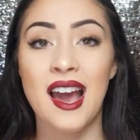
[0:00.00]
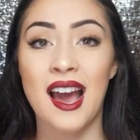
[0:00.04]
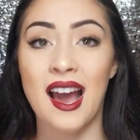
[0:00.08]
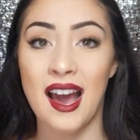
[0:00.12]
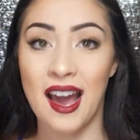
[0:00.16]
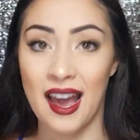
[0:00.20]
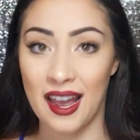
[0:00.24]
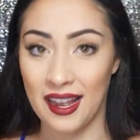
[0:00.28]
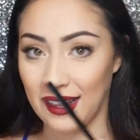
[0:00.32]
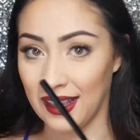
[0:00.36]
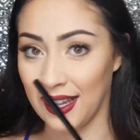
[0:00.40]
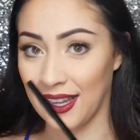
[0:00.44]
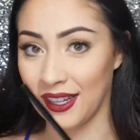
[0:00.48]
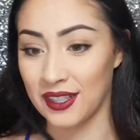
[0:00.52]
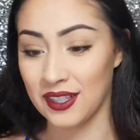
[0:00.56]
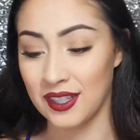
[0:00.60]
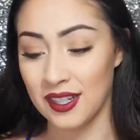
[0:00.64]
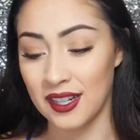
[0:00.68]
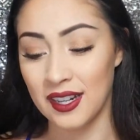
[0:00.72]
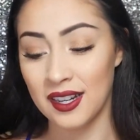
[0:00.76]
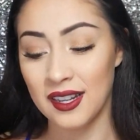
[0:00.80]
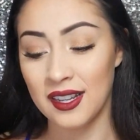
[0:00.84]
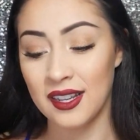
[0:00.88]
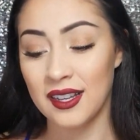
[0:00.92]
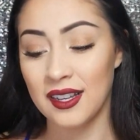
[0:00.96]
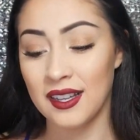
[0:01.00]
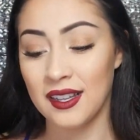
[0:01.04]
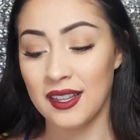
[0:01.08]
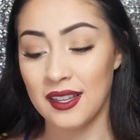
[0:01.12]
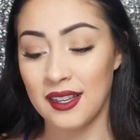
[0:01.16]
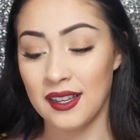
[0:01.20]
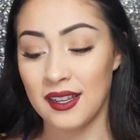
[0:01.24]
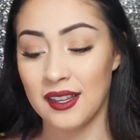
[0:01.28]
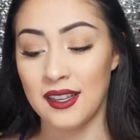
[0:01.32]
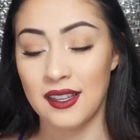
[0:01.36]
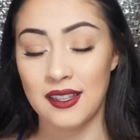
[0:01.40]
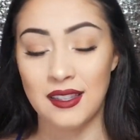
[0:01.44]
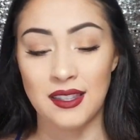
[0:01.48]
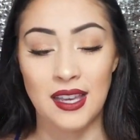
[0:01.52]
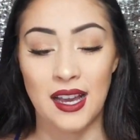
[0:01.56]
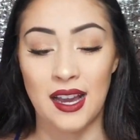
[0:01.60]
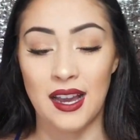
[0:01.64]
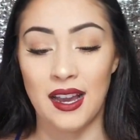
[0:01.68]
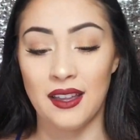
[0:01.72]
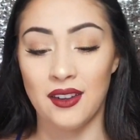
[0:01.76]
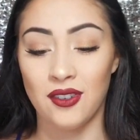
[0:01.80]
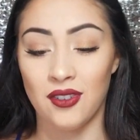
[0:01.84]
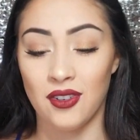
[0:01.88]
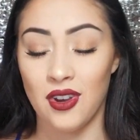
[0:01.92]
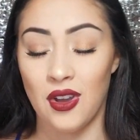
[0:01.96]
eyeliner. Yeah, I
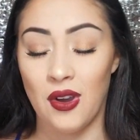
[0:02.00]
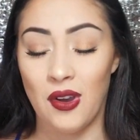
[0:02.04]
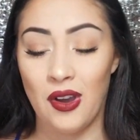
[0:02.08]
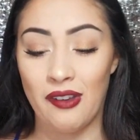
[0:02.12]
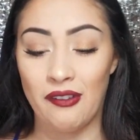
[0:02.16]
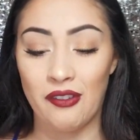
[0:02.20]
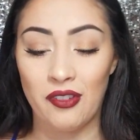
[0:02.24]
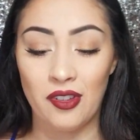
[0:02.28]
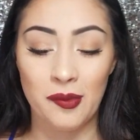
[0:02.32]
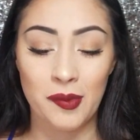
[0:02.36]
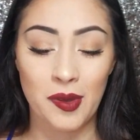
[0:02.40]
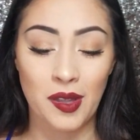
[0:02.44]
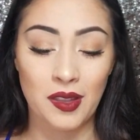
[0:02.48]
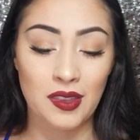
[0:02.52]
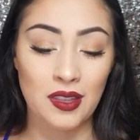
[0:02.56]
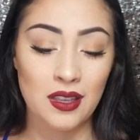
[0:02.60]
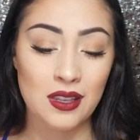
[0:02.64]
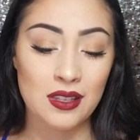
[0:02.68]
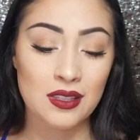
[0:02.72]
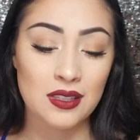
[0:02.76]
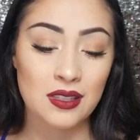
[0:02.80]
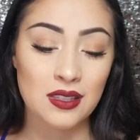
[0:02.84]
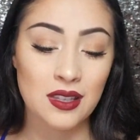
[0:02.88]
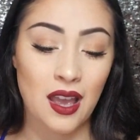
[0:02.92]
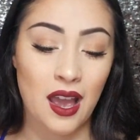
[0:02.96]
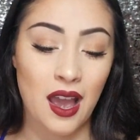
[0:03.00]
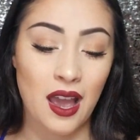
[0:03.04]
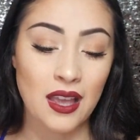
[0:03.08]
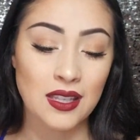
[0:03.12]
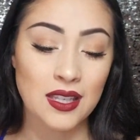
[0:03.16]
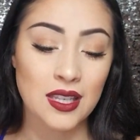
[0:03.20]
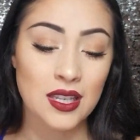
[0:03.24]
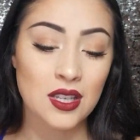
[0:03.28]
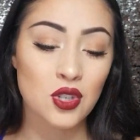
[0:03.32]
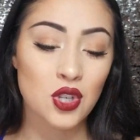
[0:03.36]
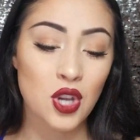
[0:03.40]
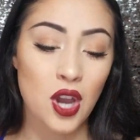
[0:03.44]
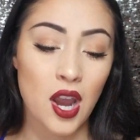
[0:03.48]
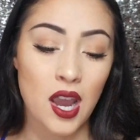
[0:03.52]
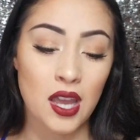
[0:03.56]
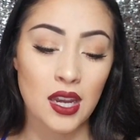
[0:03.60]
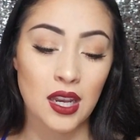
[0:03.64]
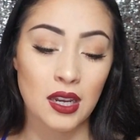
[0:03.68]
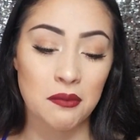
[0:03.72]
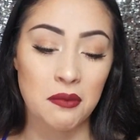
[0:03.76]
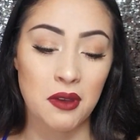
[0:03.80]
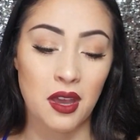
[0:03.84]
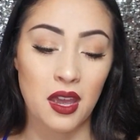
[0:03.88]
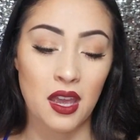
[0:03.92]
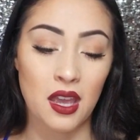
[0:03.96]
don't know how I feel about this. I didn't try it
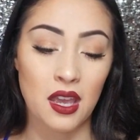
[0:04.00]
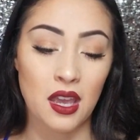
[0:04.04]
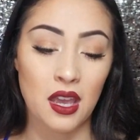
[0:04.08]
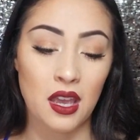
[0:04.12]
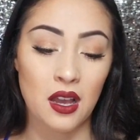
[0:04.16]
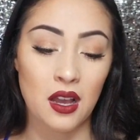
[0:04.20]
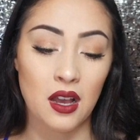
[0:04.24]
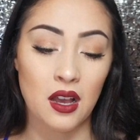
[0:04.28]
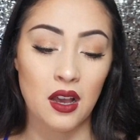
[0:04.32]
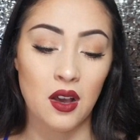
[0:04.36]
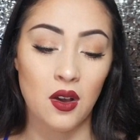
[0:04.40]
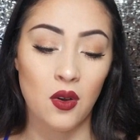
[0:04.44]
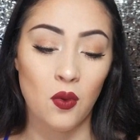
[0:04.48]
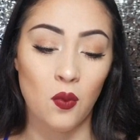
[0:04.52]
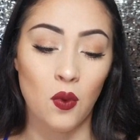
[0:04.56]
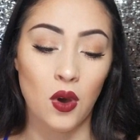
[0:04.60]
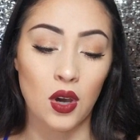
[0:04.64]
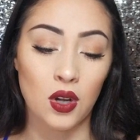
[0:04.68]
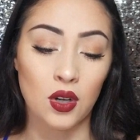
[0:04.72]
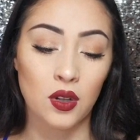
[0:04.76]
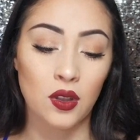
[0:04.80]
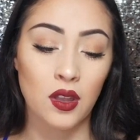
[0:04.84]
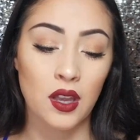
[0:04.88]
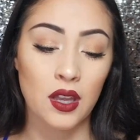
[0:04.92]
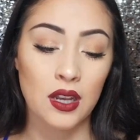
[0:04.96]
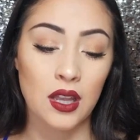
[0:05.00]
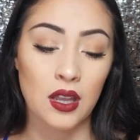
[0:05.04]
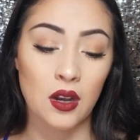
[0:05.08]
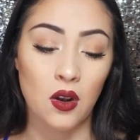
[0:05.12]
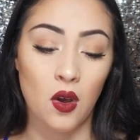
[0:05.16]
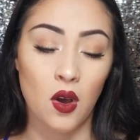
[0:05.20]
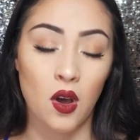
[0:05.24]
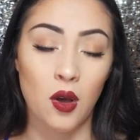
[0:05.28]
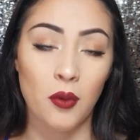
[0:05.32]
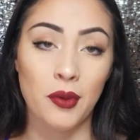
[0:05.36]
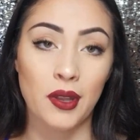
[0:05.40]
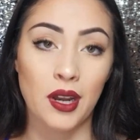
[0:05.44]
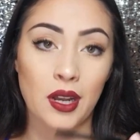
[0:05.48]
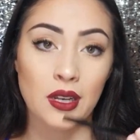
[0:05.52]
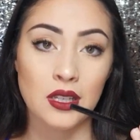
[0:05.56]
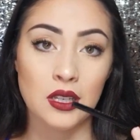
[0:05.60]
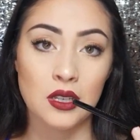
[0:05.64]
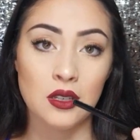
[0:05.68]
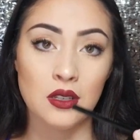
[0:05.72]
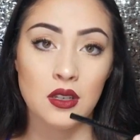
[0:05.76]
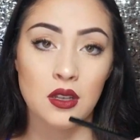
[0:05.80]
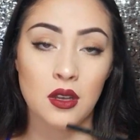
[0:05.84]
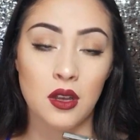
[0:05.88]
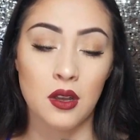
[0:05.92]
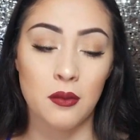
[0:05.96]
in my waterline at all, but I did
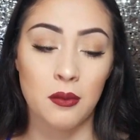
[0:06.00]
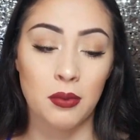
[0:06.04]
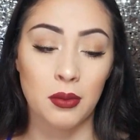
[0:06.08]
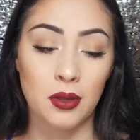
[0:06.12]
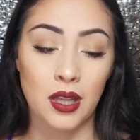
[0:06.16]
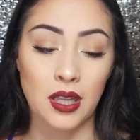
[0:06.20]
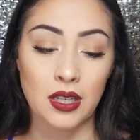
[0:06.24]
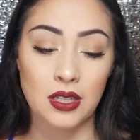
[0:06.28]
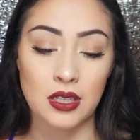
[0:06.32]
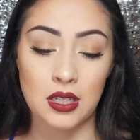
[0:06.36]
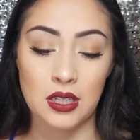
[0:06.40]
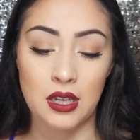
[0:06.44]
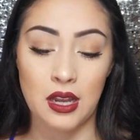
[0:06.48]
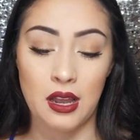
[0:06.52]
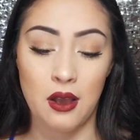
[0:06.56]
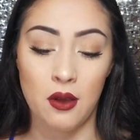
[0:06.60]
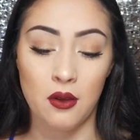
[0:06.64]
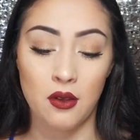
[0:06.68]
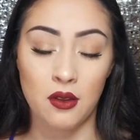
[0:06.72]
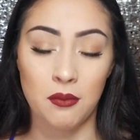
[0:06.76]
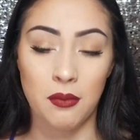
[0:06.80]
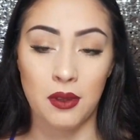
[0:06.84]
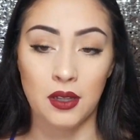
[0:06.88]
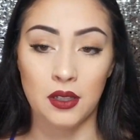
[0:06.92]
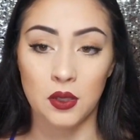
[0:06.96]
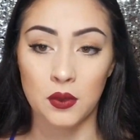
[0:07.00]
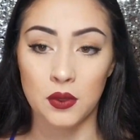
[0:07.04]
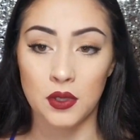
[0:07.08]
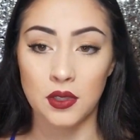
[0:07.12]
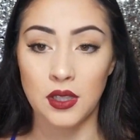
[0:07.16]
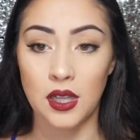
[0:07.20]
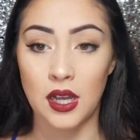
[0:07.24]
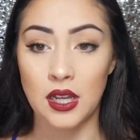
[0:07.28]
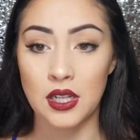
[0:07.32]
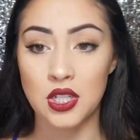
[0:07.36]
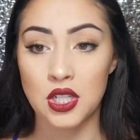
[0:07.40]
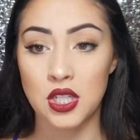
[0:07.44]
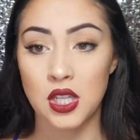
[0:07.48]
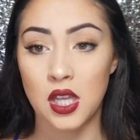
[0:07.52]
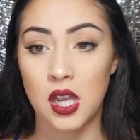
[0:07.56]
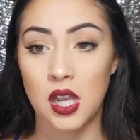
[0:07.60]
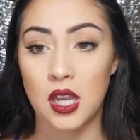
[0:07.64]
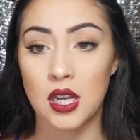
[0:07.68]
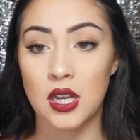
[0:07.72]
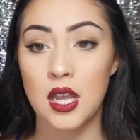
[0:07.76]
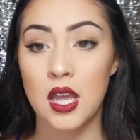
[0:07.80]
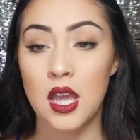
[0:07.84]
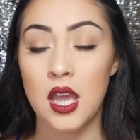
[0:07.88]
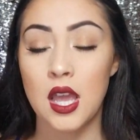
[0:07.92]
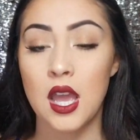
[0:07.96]
blend it out in my lower lash
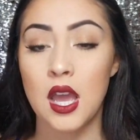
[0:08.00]
line.